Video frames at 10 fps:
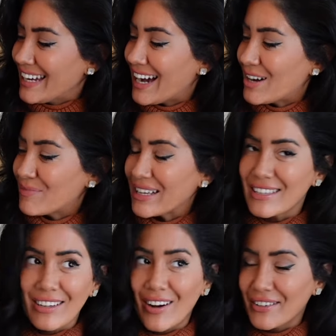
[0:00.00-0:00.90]
Um,
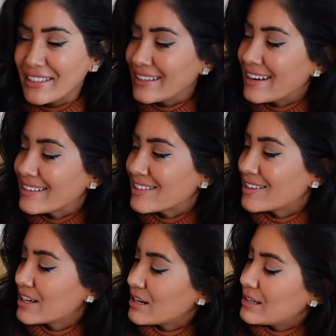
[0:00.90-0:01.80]
it's already getting
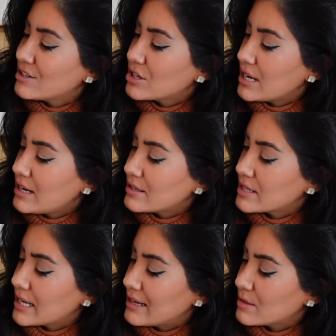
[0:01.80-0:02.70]
dark. KitchenAid
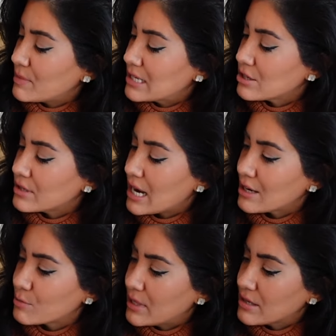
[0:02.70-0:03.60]
stand mixer
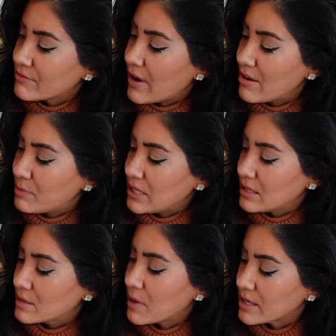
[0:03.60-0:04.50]
attachment, five
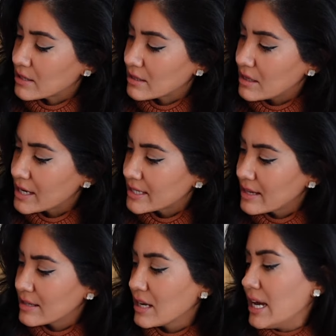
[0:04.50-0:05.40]
piece pasta deluxe
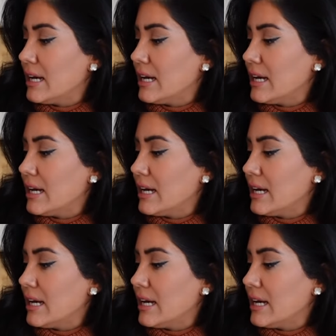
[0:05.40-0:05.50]
set.